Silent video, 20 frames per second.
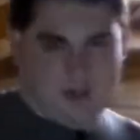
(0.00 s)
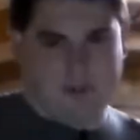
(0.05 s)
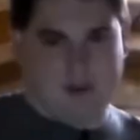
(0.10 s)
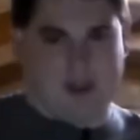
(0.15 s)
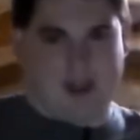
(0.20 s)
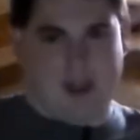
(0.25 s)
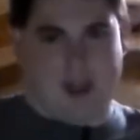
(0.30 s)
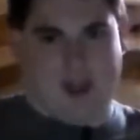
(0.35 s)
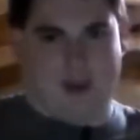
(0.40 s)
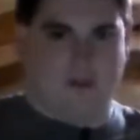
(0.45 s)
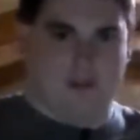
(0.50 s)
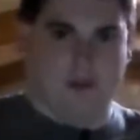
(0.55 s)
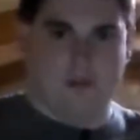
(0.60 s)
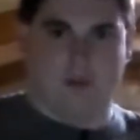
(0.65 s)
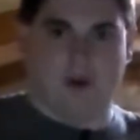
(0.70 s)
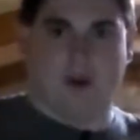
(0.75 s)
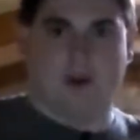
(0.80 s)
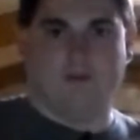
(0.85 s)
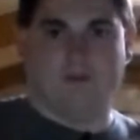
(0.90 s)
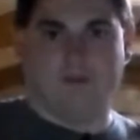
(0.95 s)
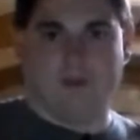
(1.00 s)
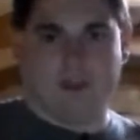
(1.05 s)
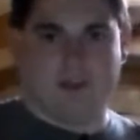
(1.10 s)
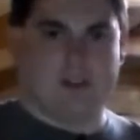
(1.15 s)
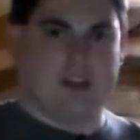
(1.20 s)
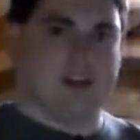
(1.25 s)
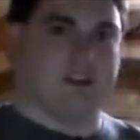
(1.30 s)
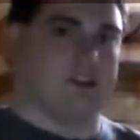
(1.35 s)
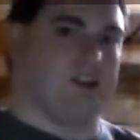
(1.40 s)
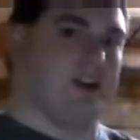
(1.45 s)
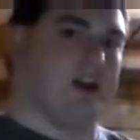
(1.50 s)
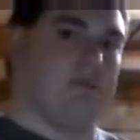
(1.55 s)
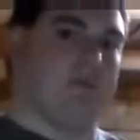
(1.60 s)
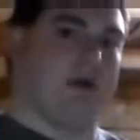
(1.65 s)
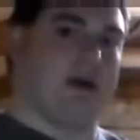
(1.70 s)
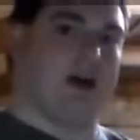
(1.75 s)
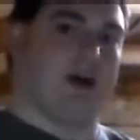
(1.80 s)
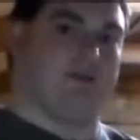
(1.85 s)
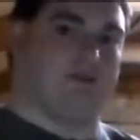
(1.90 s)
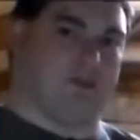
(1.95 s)
A little bit heavy, but it's actually
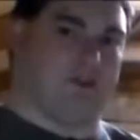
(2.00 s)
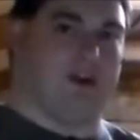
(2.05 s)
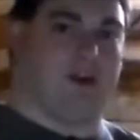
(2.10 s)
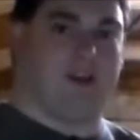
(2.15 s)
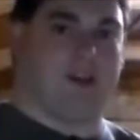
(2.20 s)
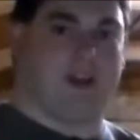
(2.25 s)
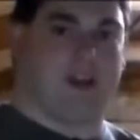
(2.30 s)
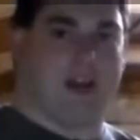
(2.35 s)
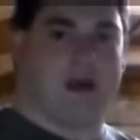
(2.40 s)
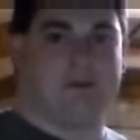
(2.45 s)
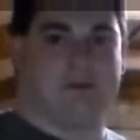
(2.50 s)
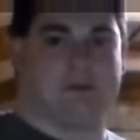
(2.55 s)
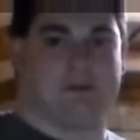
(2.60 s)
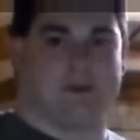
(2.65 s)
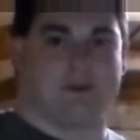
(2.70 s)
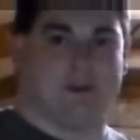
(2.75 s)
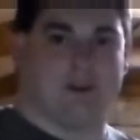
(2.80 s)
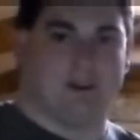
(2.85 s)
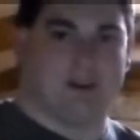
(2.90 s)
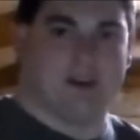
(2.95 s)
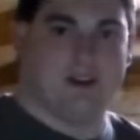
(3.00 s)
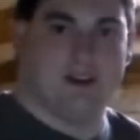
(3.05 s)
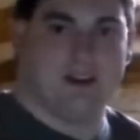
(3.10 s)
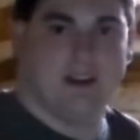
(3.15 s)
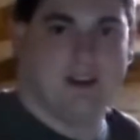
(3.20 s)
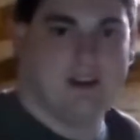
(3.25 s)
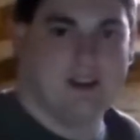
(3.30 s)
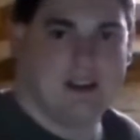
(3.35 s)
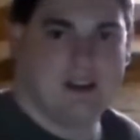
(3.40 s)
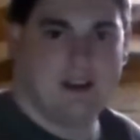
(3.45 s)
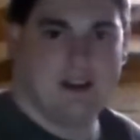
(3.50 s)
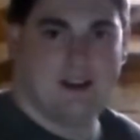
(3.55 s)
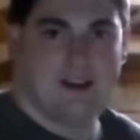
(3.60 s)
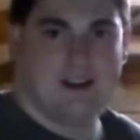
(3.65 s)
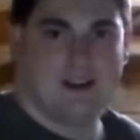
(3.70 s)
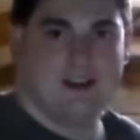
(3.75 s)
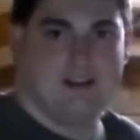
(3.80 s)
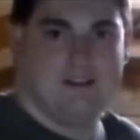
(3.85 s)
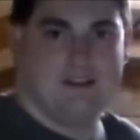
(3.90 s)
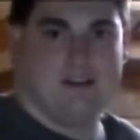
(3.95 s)
not bad for all the cables that are in it.
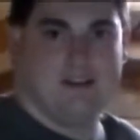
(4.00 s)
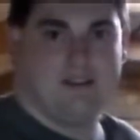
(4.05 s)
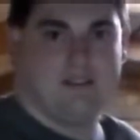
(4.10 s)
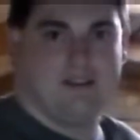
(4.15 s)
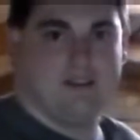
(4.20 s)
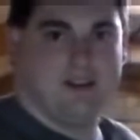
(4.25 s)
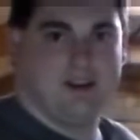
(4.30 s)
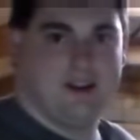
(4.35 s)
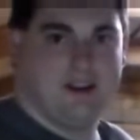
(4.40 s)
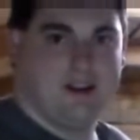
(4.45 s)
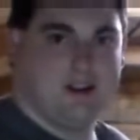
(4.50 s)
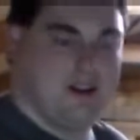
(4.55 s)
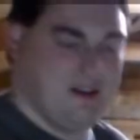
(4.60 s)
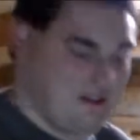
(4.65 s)
But there